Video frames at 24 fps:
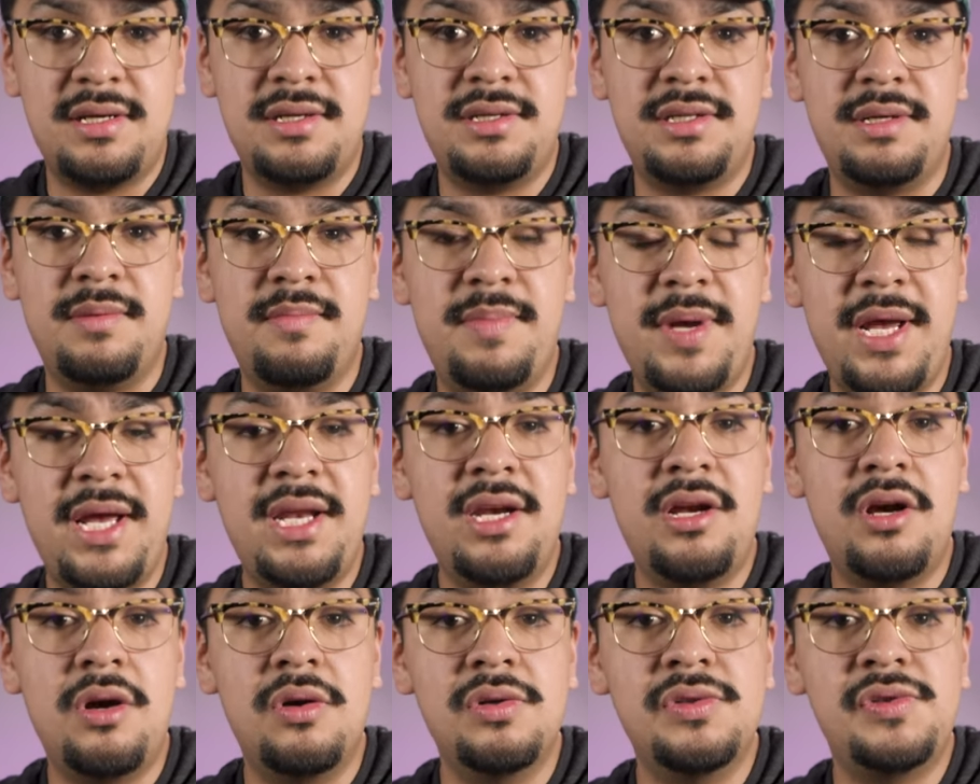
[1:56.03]

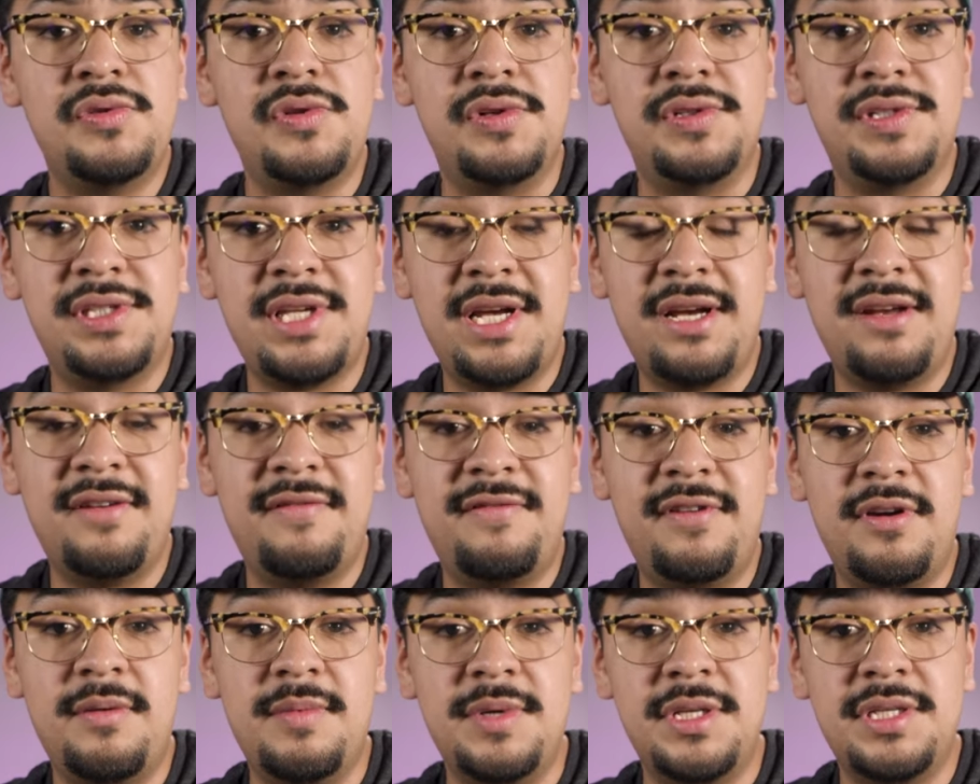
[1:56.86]
Champagne goes through a second
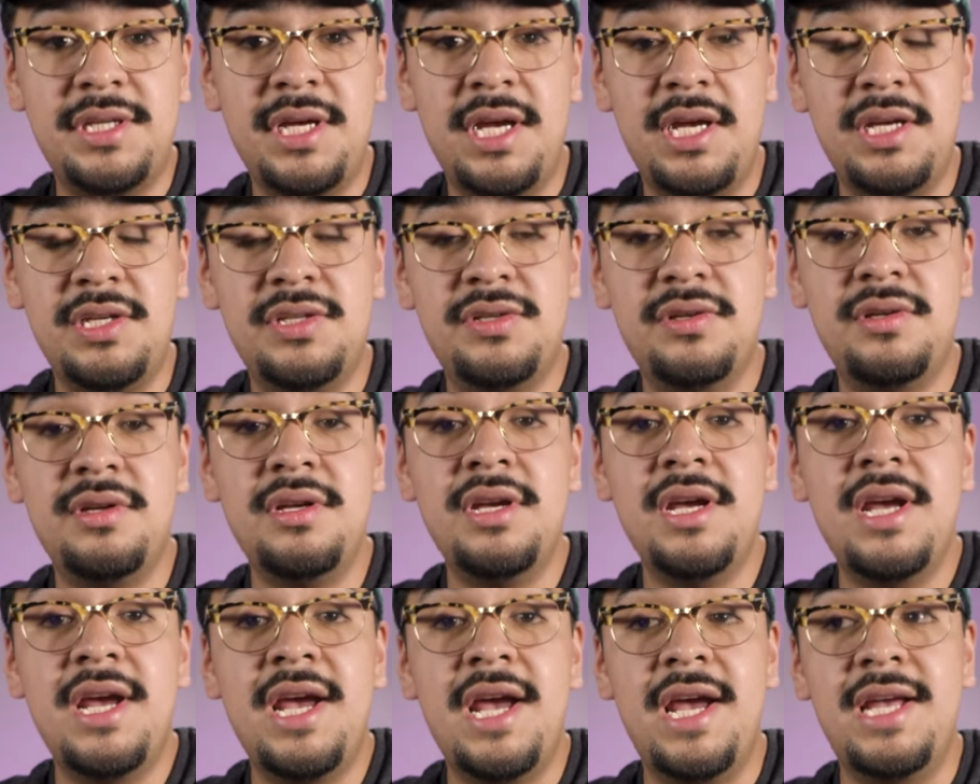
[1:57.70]

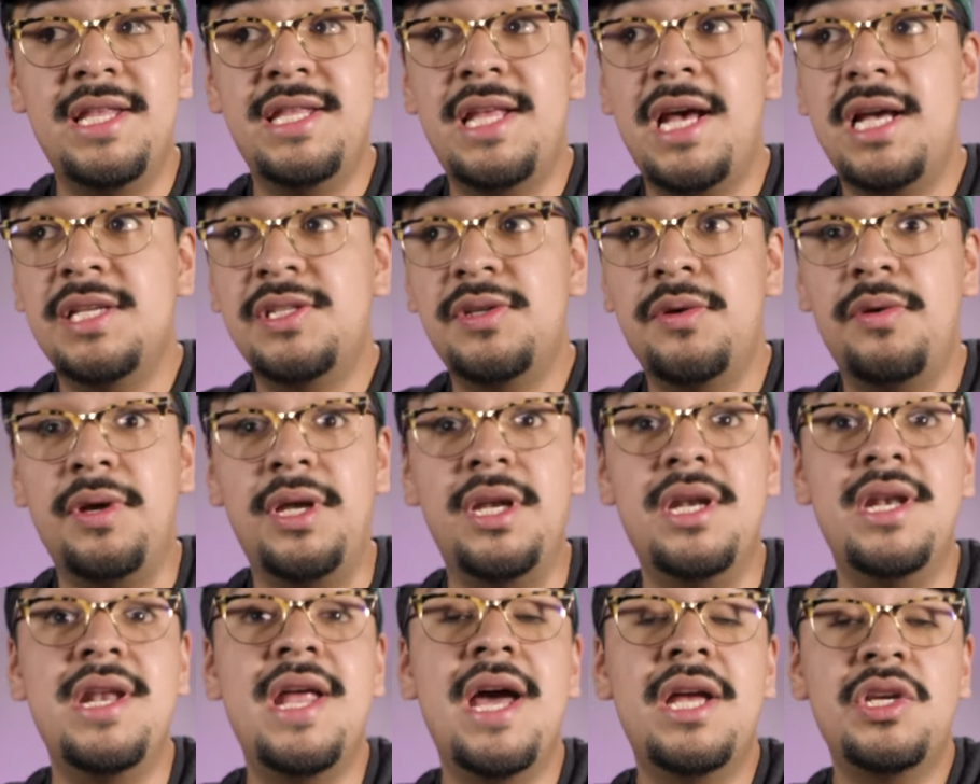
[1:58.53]
fermentation, and that's how
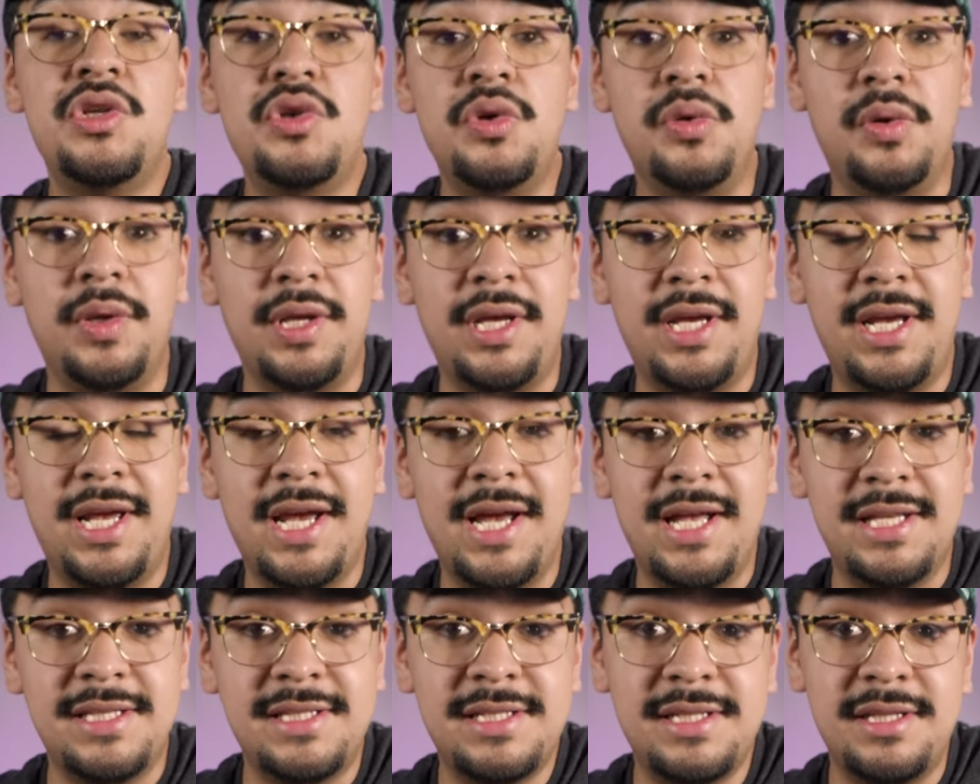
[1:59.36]
it naturally
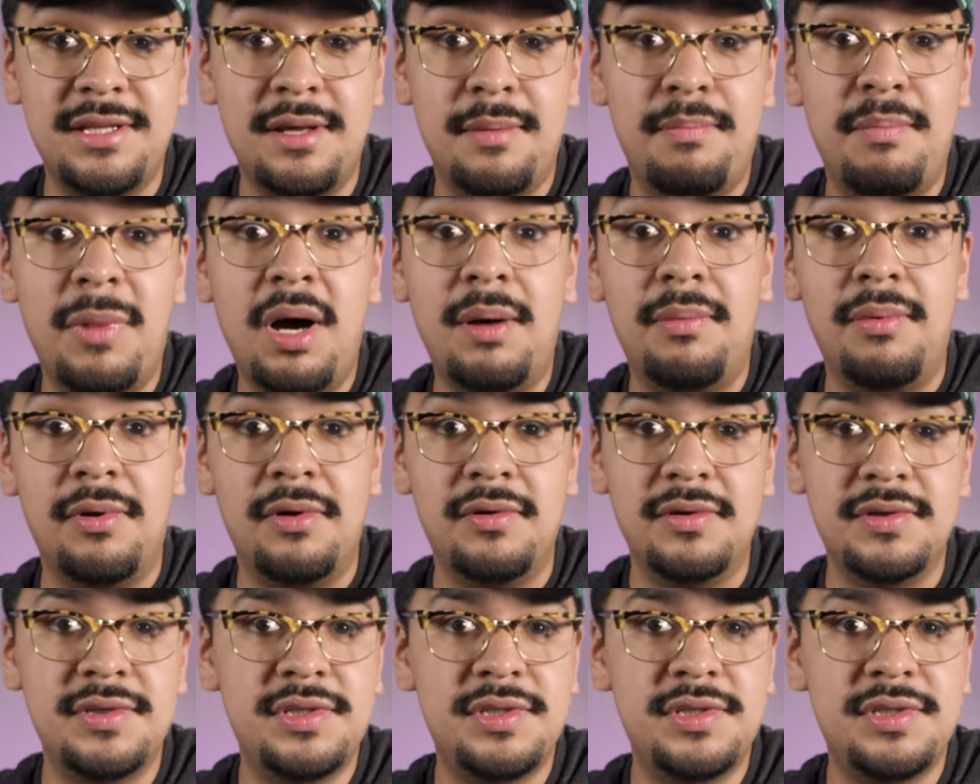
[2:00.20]
gets the bubble.